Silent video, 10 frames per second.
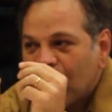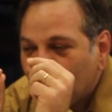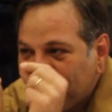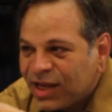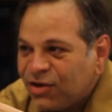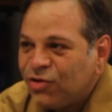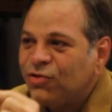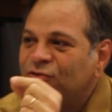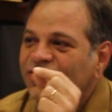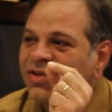We can
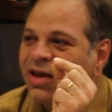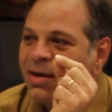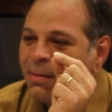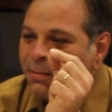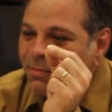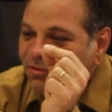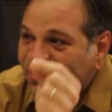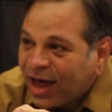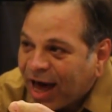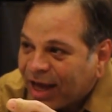use
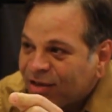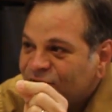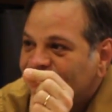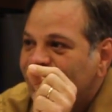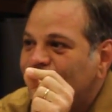flies